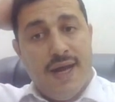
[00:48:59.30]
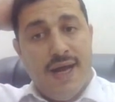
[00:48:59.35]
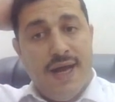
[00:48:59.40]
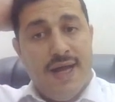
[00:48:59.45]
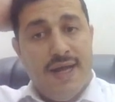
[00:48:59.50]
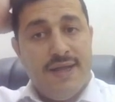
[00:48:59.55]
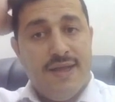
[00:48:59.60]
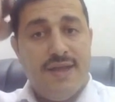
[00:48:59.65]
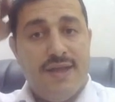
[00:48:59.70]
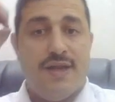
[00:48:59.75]

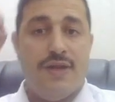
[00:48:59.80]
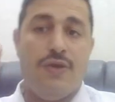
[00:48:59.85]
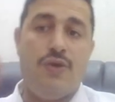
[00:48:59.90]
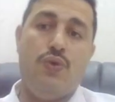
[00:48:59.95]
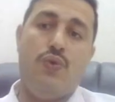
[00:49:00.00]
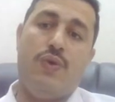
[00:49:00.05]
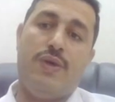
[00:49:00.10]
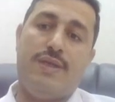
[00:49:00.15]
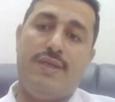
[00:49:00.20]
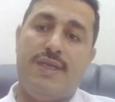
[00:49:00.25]
and the
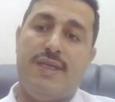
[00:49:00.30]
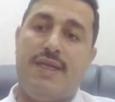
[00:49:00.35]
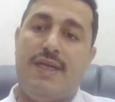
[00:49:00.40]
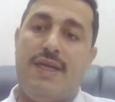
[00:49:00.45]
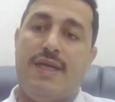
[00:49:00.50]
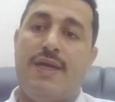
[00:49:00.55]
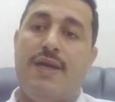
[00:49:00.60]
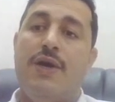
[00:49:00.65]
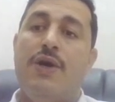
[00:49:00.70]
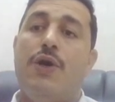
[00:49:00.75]
newer
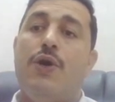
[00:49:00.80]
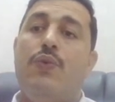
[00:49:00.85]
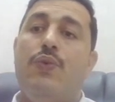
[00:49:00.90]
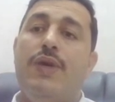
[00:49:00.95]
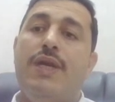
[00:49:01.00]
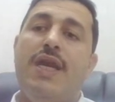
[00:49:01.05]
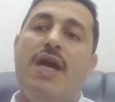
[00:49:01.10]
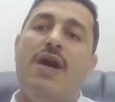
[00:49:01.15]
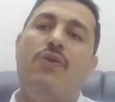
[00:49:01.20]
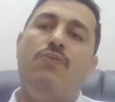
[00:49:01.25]
technique.
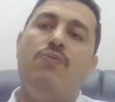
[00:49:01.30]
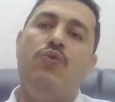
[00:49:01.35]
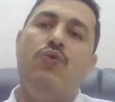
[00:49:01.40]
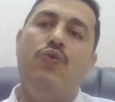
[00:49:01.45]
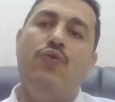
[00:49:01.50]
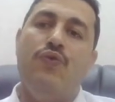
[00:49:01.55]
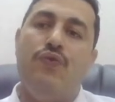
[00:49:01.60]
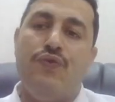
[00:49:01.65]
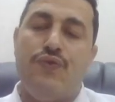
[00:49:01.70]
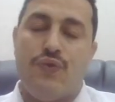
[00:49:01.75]
We now
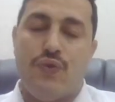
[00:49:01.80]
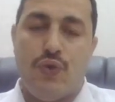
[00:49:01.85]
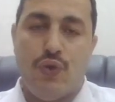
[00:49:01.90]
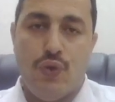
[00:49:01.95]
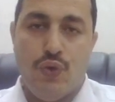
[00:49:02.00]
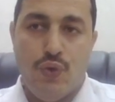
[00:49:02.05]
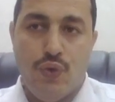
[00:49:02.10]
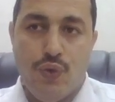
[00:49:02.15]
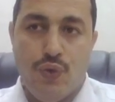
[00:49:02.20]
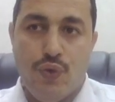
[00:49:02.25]
move
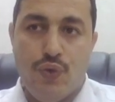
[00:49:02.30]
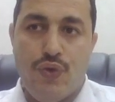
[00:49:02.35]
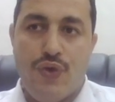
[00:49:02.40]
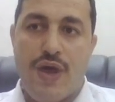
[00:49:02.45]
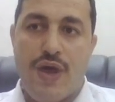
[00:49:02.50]
to